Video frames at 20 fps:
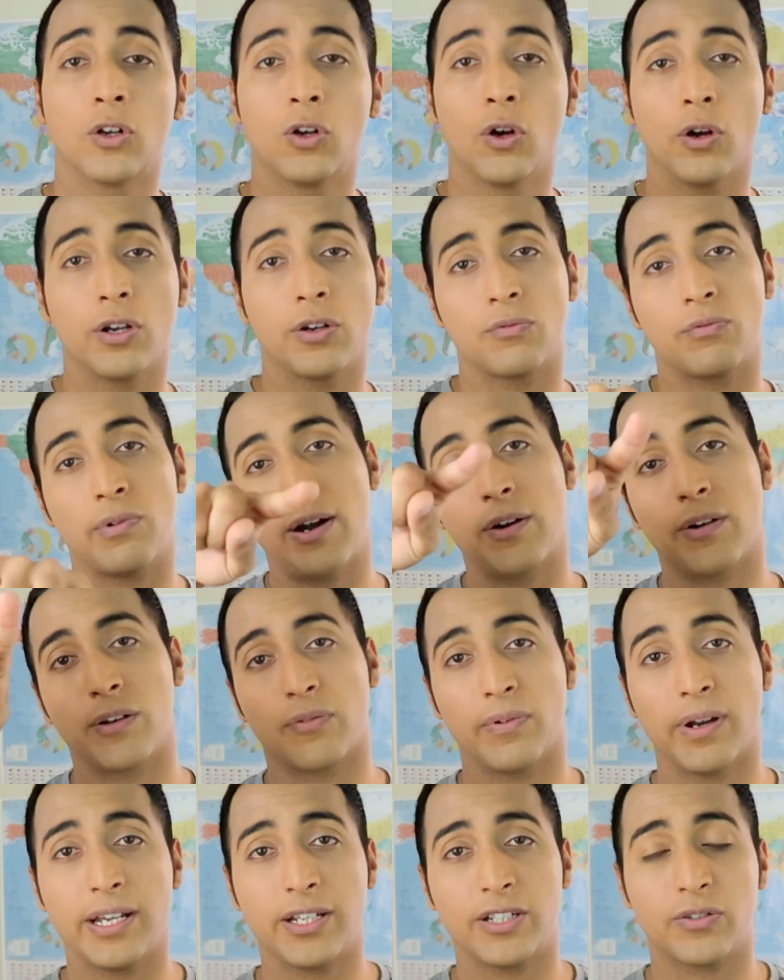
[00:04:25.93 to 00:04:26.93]
going around a
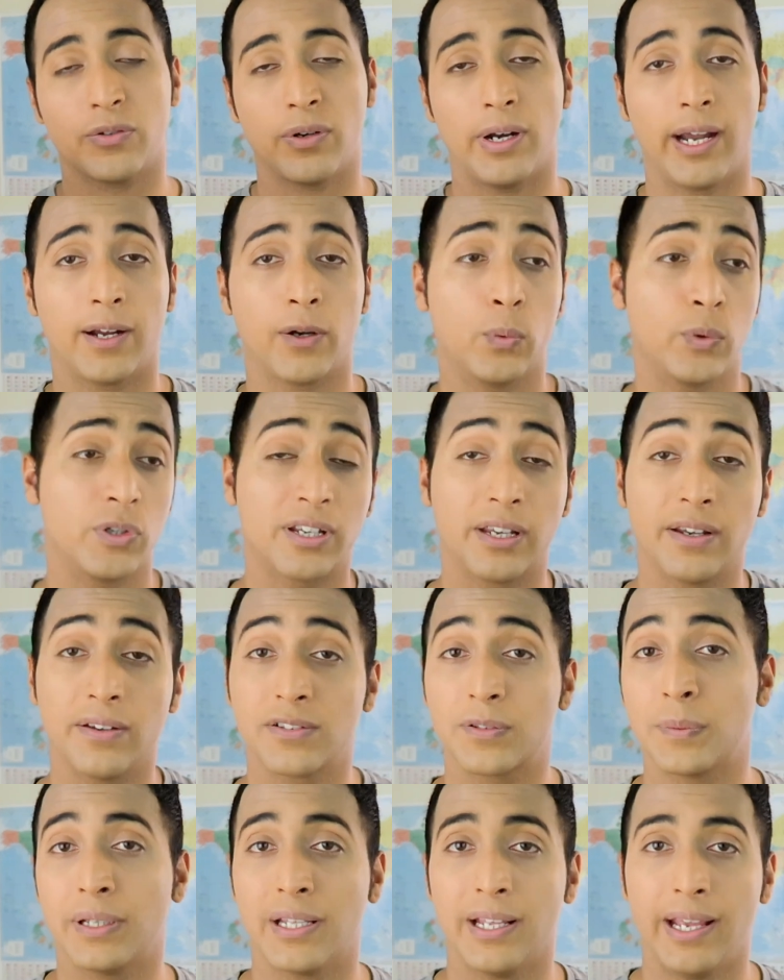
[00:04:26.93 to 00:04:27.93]
racetrack, which
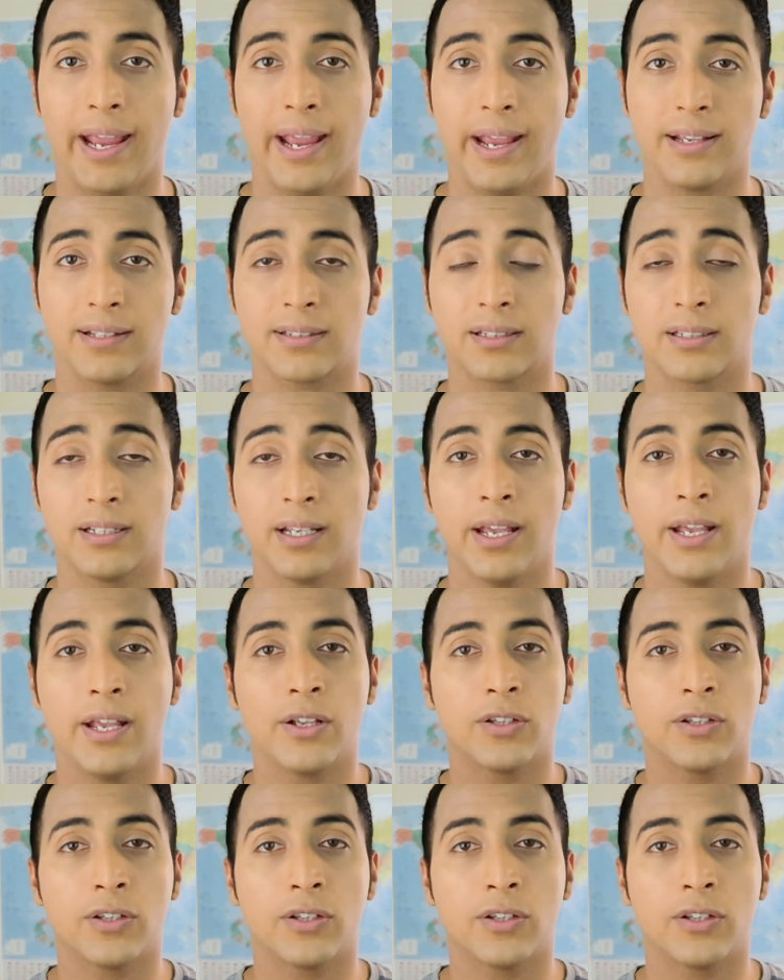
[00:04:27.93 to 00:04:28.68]
gives me the S.